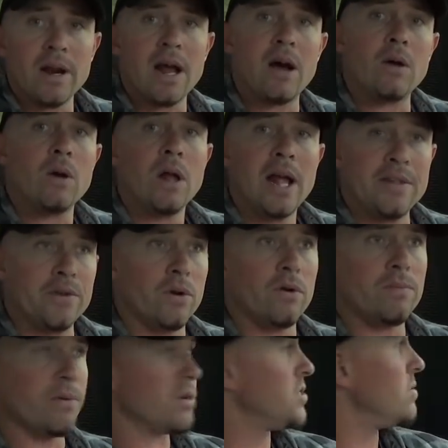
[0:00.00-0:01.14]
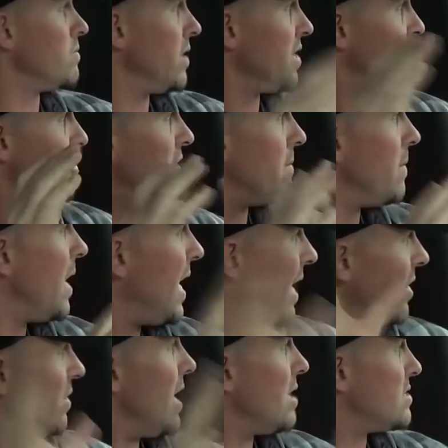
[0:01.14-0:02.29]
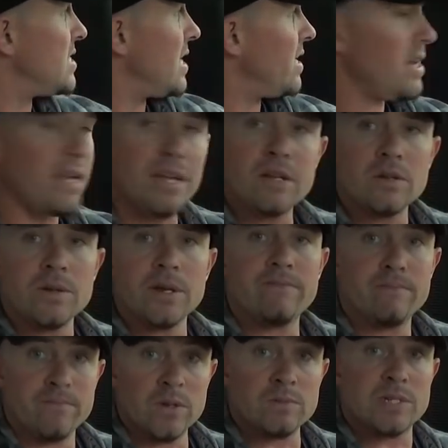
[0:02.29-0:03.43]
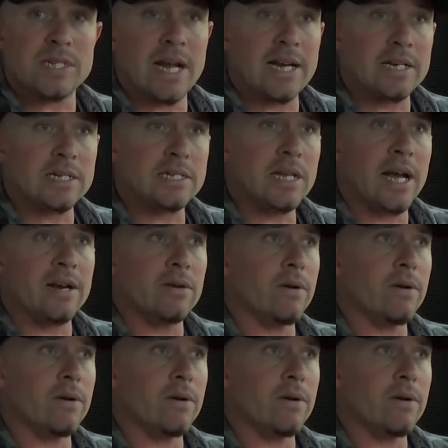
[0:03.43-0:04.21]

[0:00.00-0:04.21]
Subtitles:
out, had their own personal relationship, and are now standing equally from side to side.